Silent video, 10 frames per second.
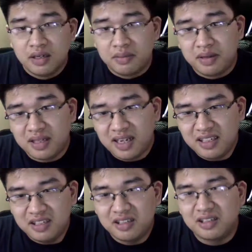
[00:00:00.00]
But I
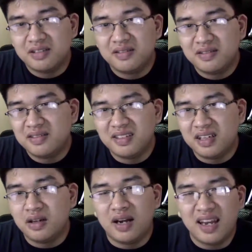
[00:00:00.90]
just,
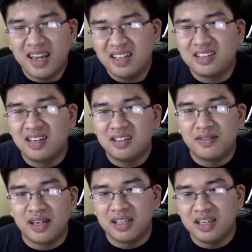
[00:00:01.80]
I had a ton of
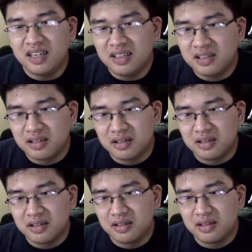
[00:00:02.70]
ideas
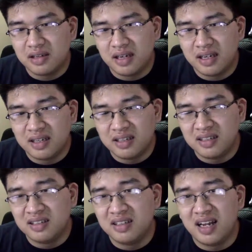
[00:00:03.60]

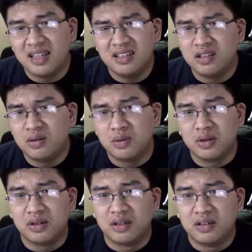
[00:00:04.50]
and I didn't know where
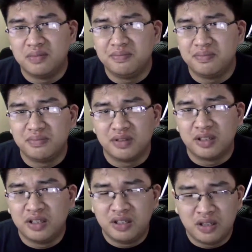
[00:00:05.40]
to
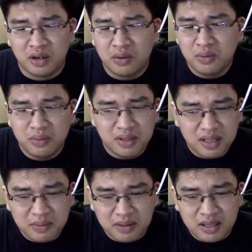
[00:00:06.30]
go with
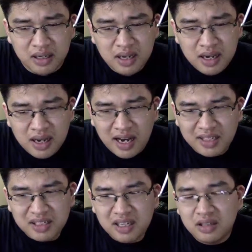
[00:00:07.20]
it, but I
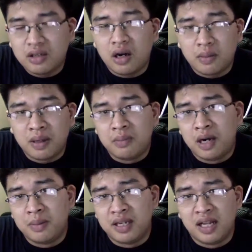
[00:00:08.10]
just had to talk about
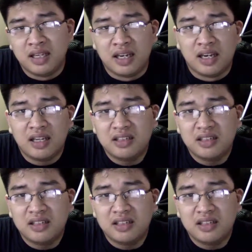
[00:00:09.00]
Muhammad Ali.